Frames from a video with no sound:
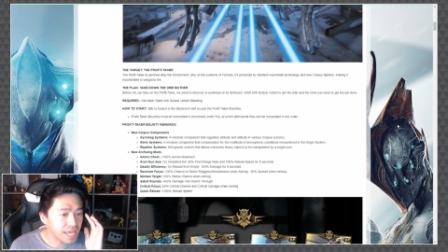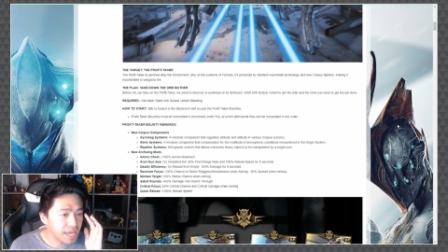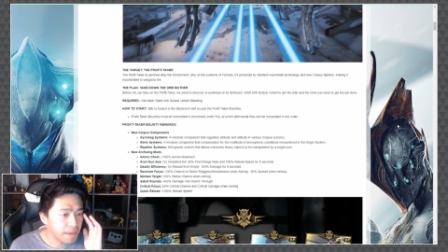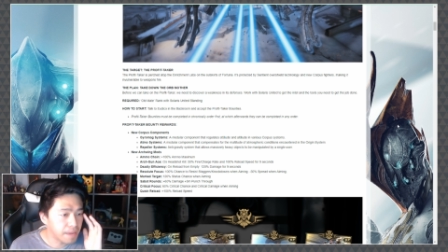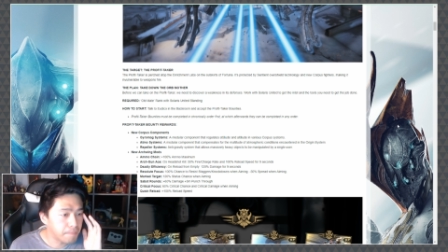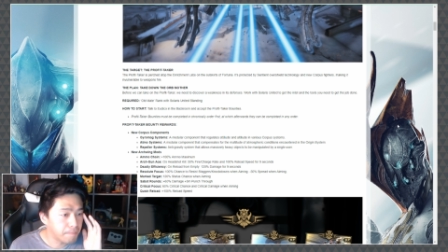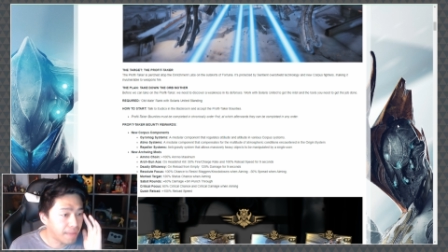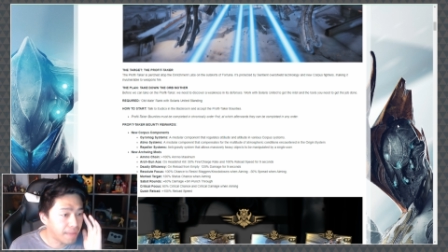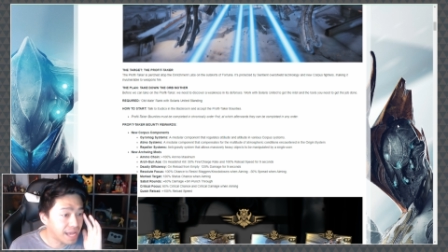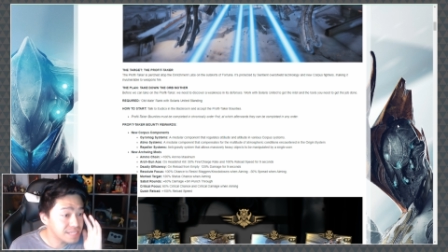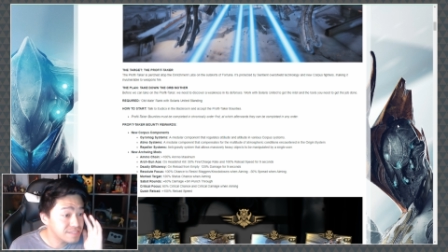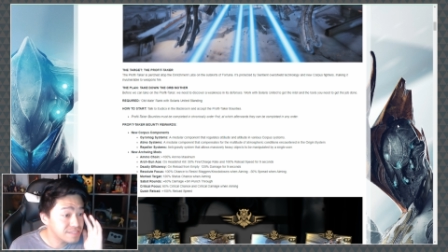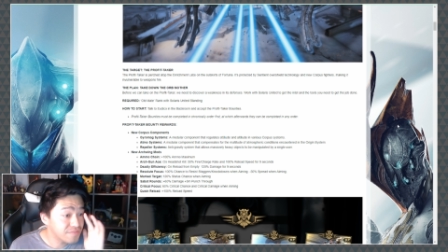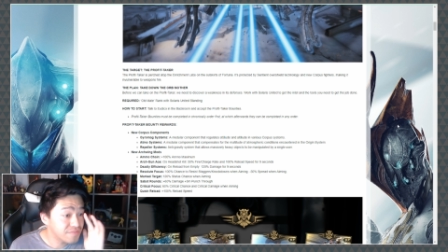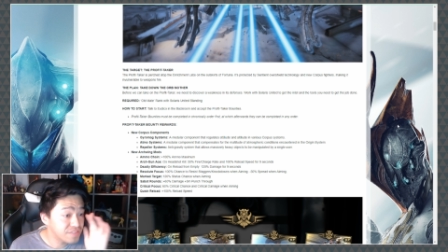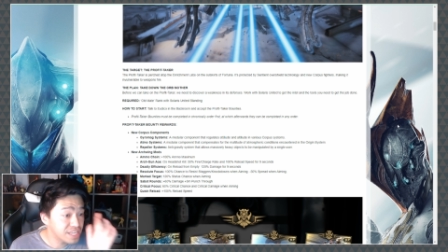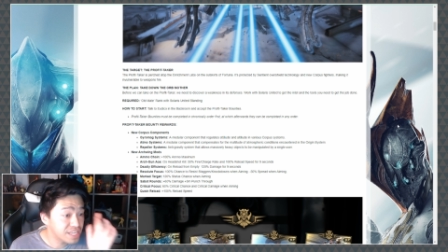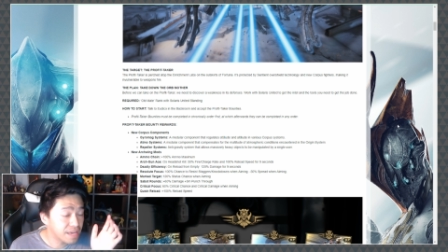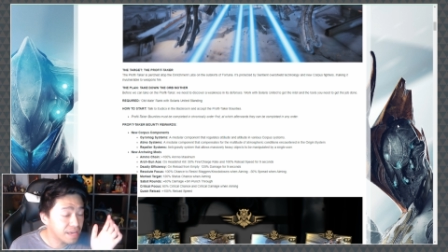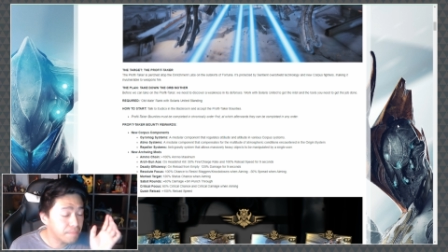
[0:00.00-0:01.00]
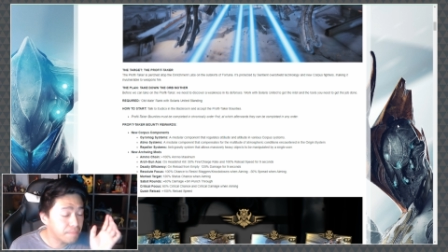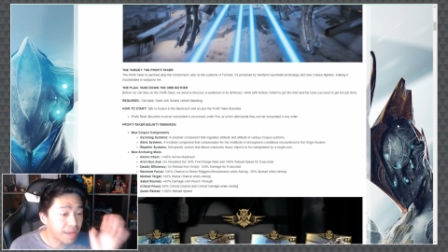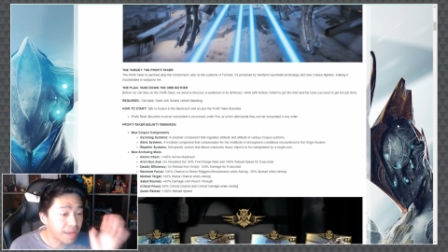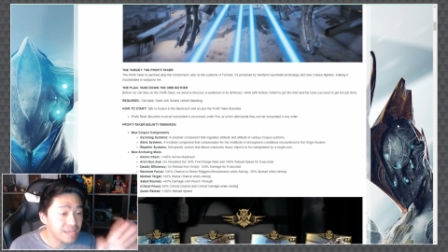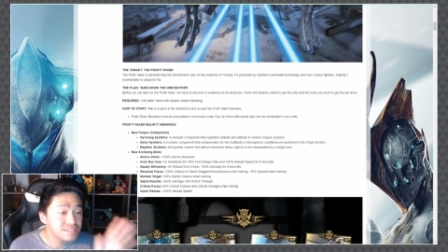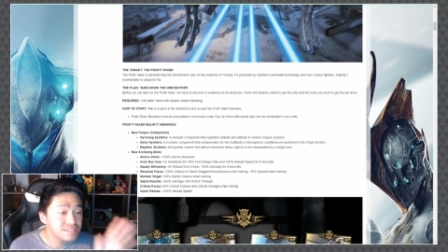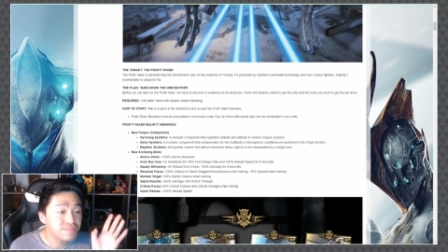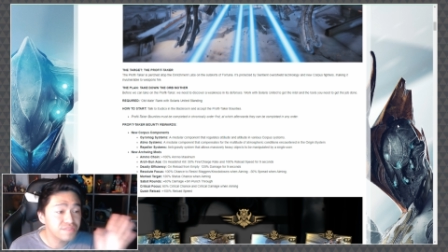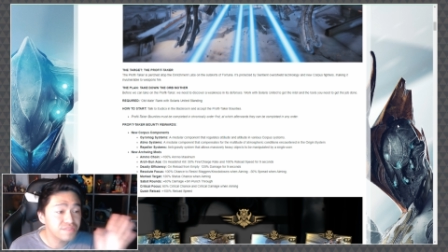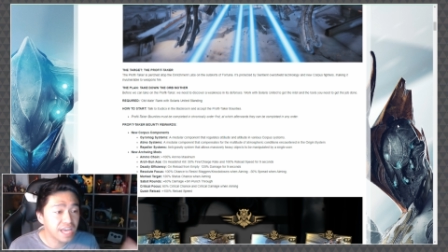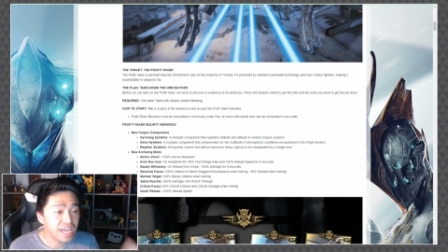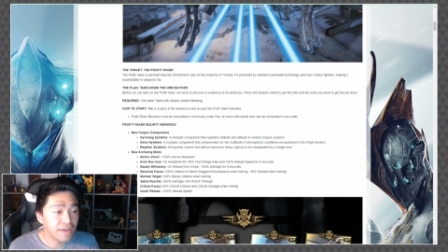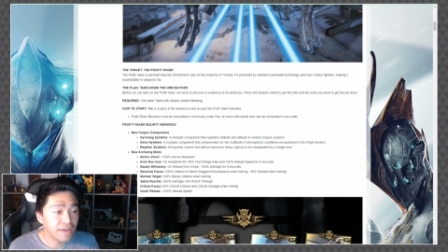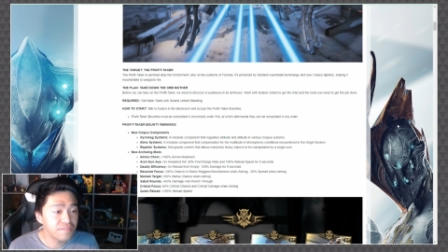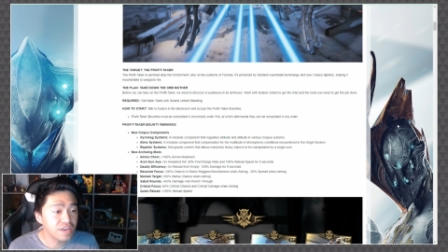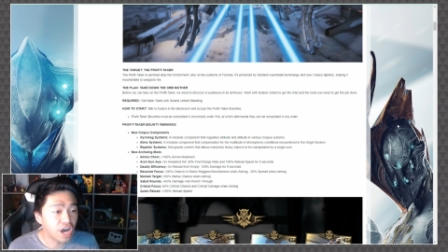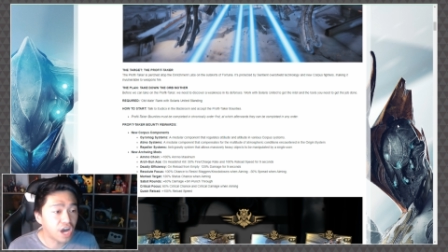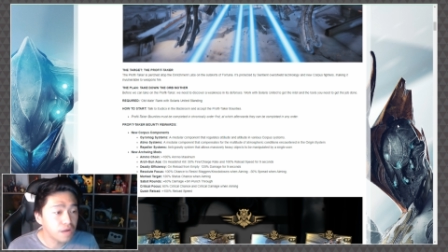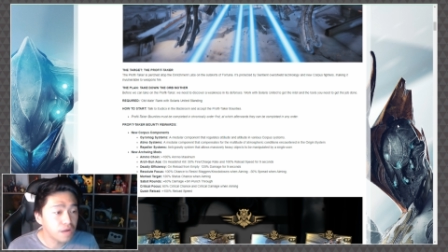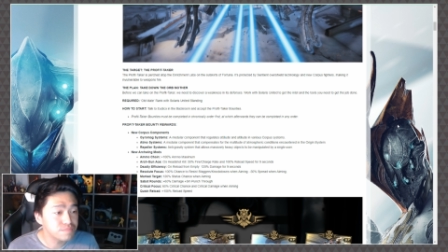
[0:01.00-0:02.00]
a massively massively
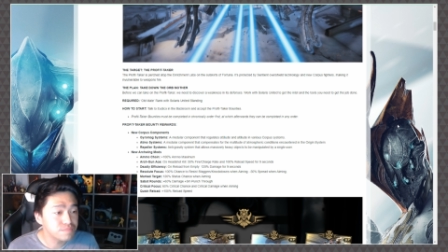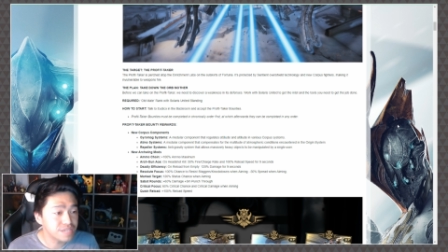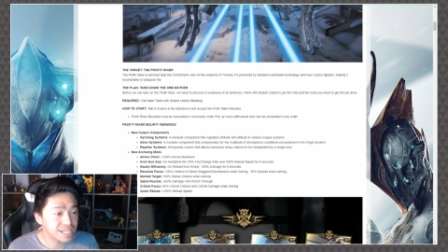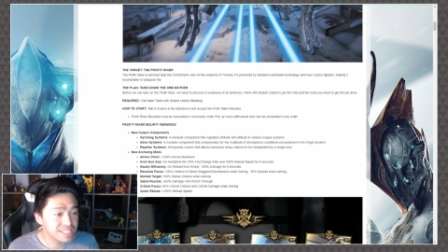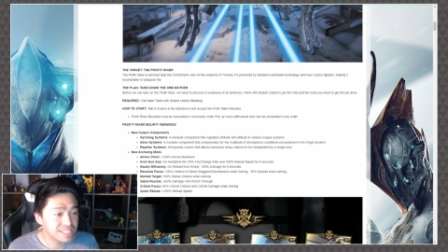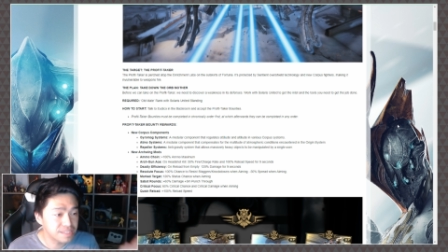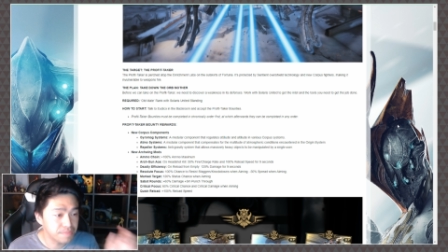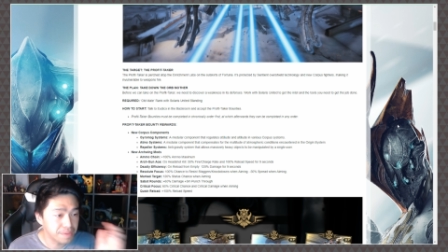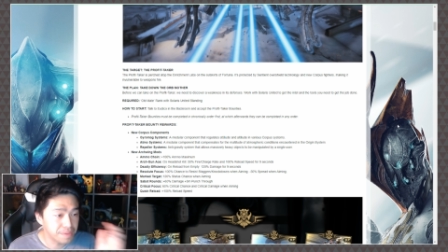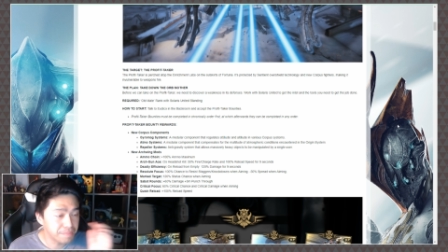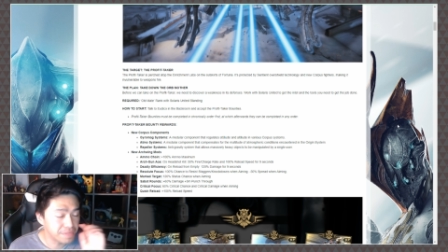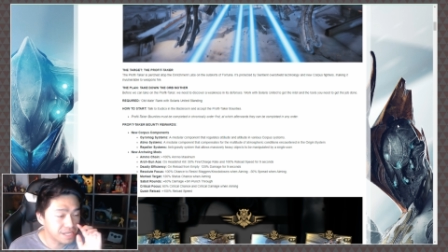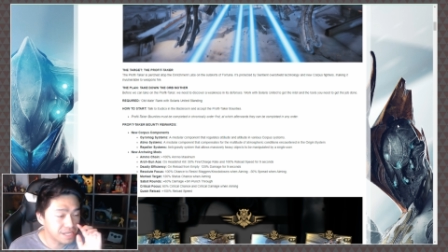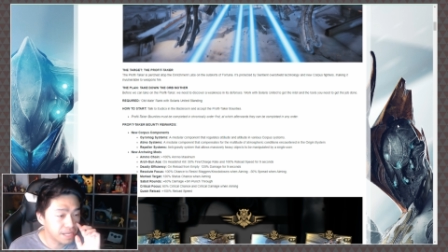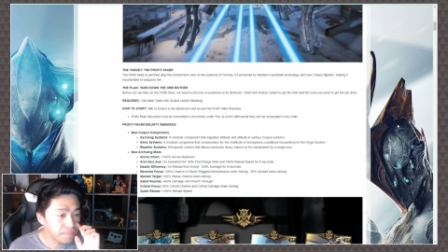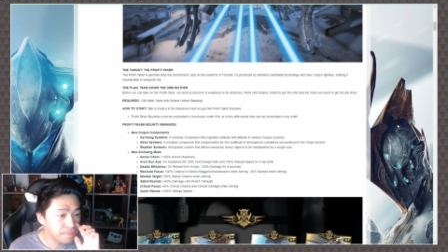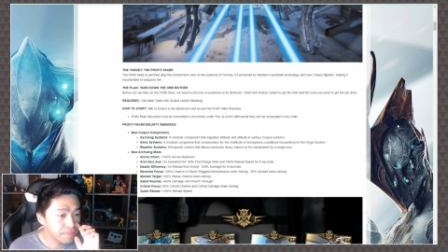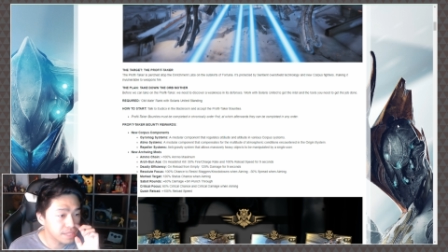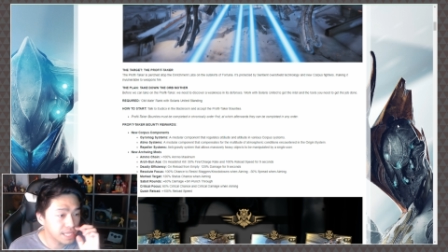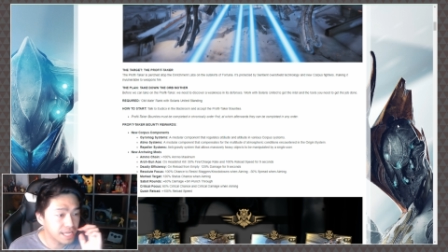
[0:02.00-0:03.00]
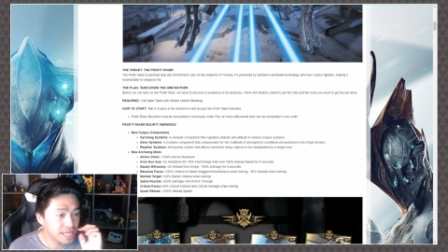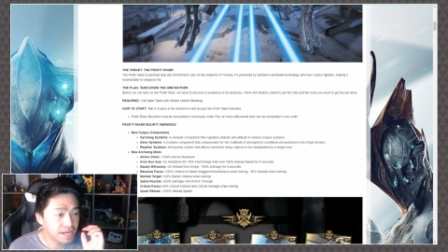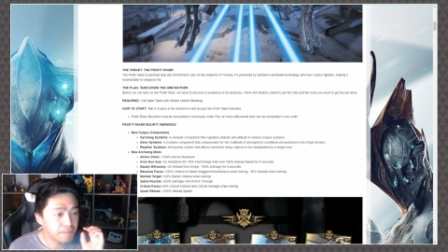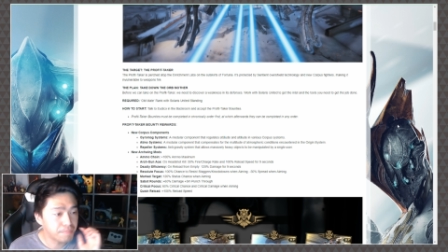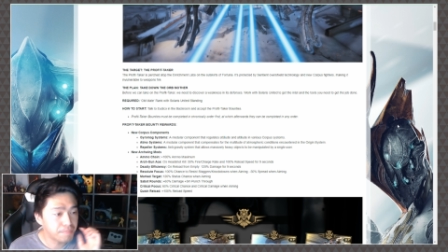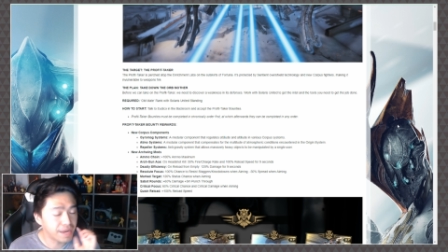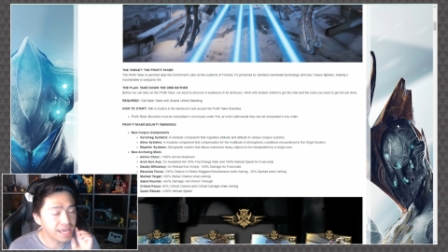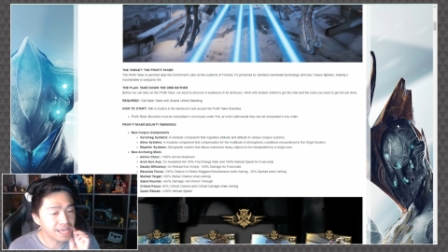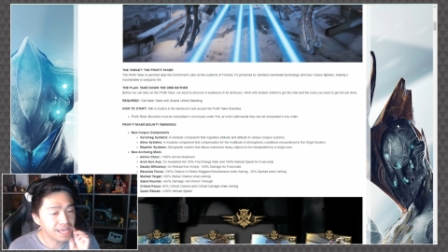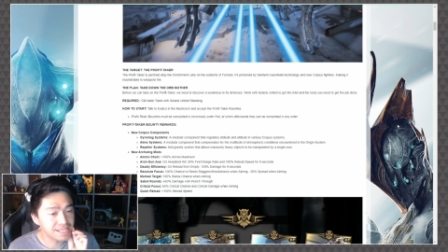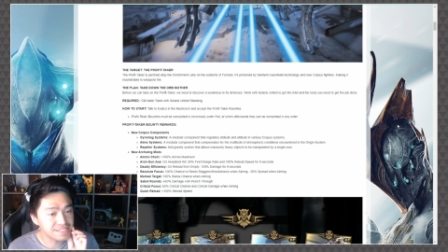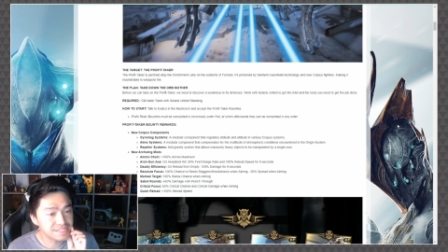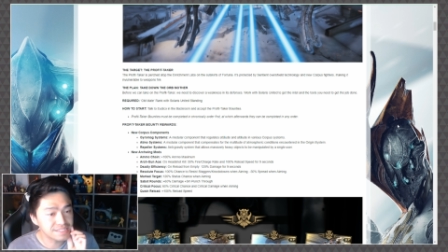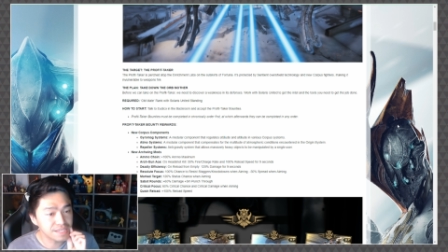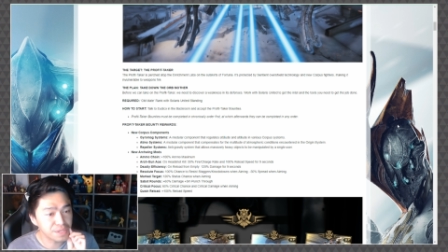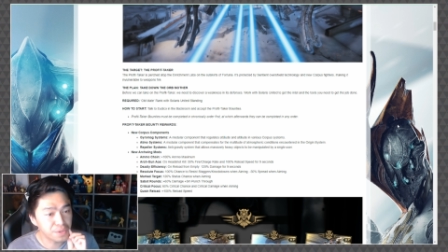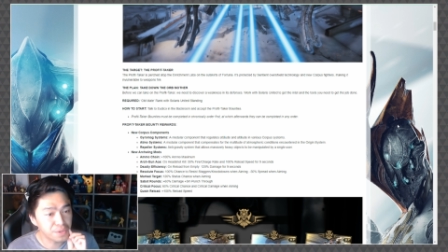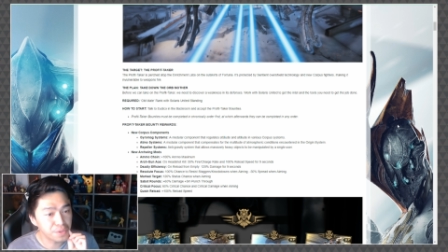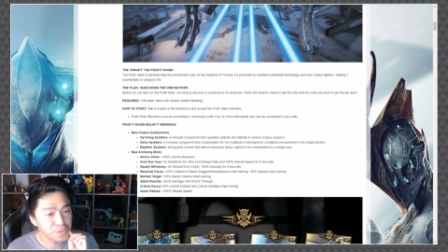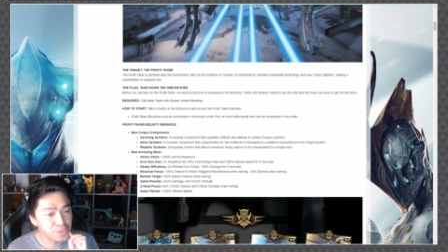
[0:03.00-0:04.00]
heavy objects to be manipulated by a
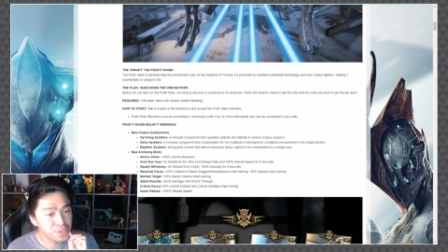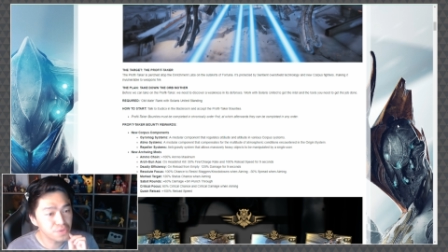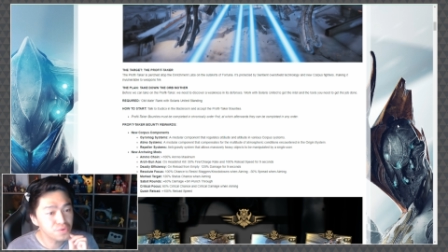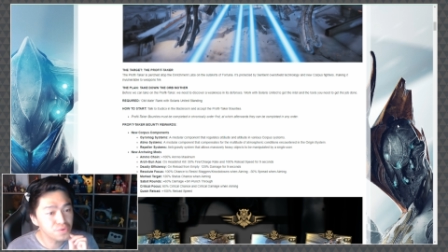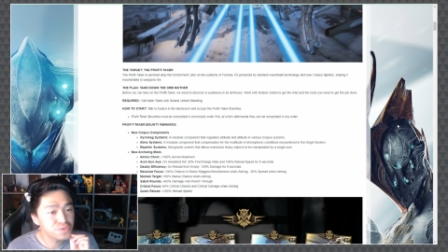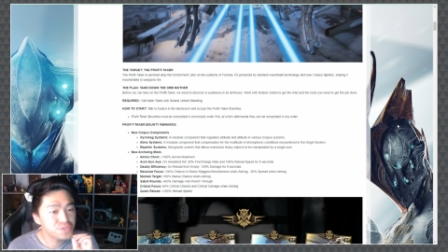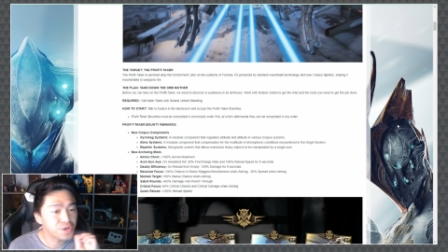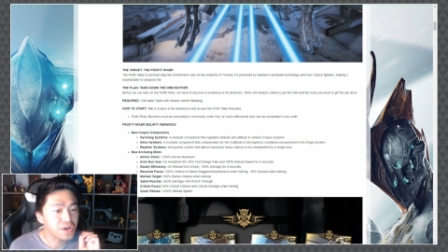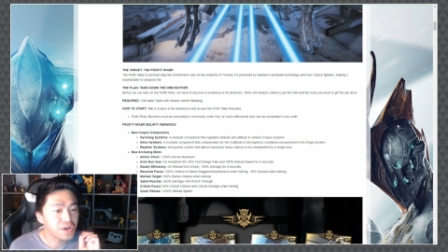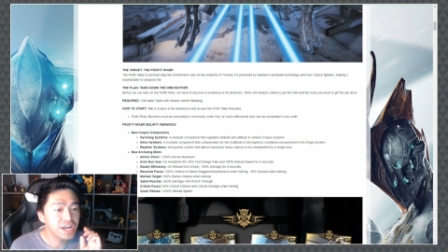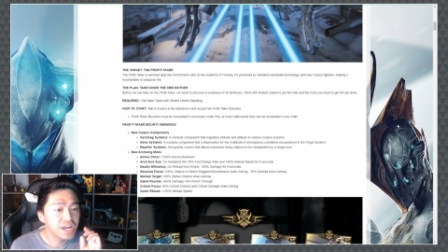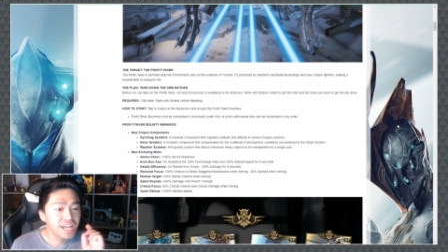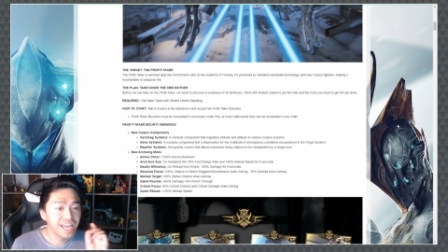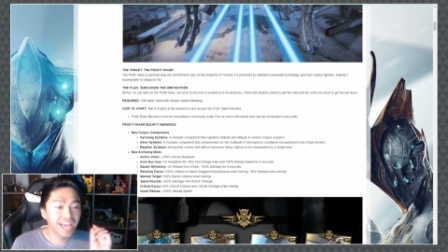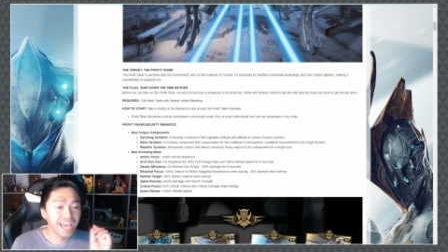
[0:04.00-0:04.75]
single user.